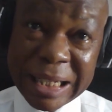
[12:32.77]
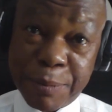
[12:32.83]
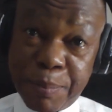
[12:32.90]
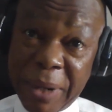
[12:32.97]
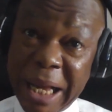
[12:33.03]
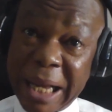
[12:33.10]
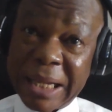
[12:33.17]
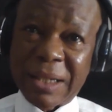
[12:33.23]

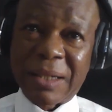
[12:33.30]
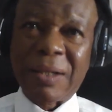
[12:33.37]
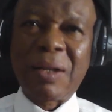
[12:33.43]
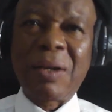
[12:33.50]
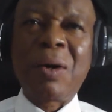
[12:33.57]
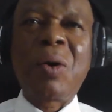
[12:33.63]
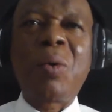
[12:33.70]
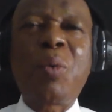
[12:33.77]
place.
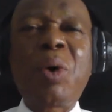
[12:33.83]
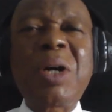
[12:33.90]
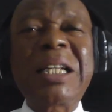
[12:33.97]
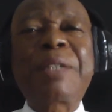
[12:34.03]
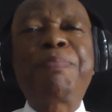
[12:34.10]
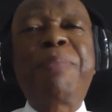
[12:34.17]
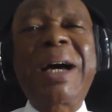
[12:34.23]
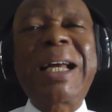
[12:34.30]
What
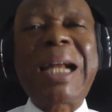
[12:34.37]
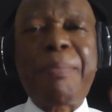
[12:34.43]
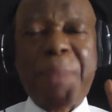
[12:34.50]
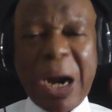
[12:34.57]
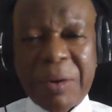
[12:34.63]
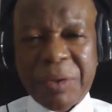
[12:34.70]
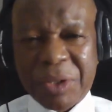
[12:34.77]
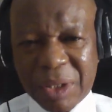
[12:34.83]
is
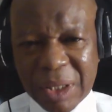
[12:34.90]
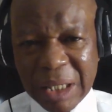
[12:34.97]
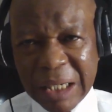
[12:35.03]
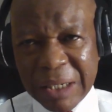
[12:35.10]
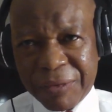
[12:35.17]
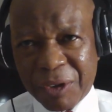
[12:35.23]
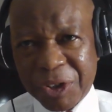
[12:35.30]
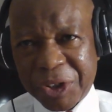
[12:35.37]
paramount is
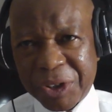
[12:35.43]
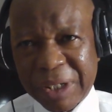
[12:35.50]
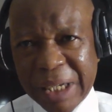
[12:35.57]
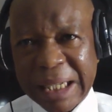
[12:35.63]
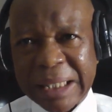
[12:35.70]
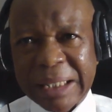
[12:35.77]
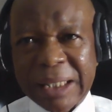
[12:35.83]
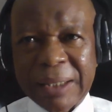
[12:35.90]

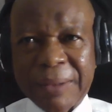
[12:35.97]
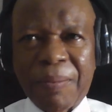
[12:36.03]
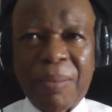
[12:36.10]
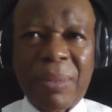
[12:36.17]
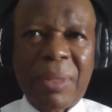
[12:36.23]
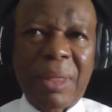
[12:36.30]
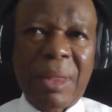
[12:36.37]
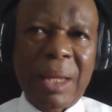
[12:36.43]
functionality.
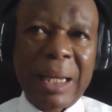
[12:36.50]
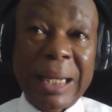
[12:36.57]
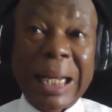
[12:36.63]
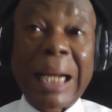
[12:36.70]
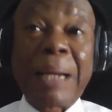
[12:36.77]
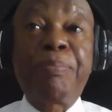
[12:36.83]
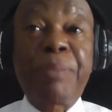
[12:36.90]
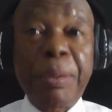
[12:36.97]

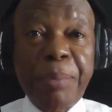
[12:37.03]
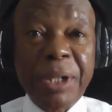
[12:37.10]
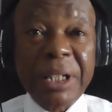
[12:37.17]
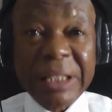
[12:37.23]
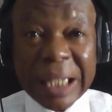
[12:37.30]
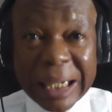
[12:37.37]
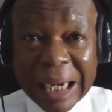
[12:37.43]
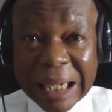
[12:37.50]
Can people
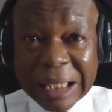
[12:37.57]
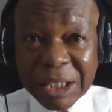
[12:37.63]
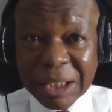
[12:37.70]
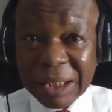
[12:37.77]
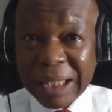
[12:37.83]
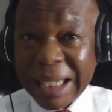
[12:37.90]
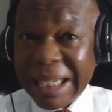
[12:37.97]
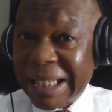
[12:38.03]
interact
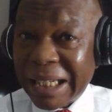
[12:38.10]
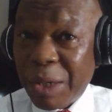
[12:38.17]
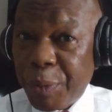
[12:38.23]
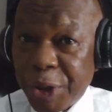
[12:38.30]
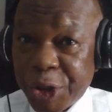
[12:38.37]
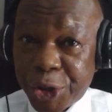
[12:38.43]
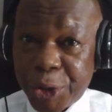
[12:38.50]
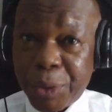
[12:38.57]
easily
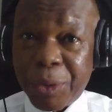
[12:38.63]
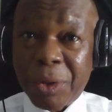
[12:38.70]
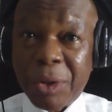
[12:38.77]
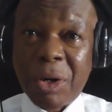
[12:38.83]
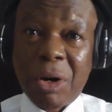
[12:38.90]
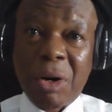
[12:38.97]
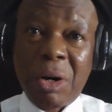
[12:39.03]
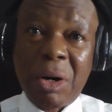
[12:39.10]
with you
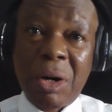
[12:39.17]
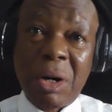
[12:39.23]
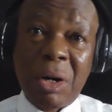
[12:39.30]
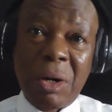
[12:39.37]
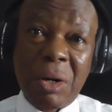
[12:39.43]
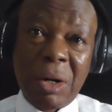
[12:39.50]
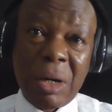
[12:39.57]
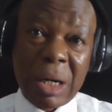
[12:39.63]

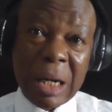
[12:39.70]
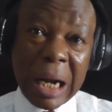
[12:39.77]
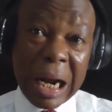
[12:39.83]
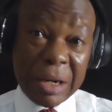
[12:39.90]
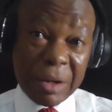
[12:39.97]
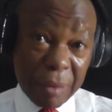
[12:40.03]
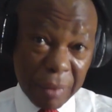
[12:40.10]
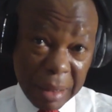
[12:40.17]

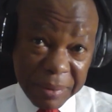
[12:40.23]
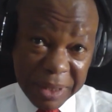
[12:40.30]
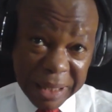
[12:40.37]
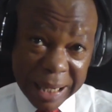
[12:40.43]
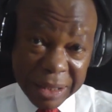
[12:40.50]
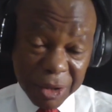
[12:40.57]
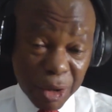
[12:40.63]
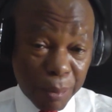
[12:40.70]
and your
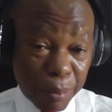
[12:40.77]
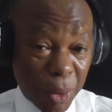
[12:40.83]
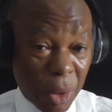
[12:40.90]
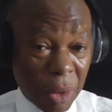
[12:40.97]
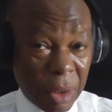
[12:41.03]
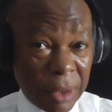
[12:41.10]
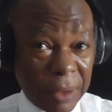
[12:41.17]
website or blog?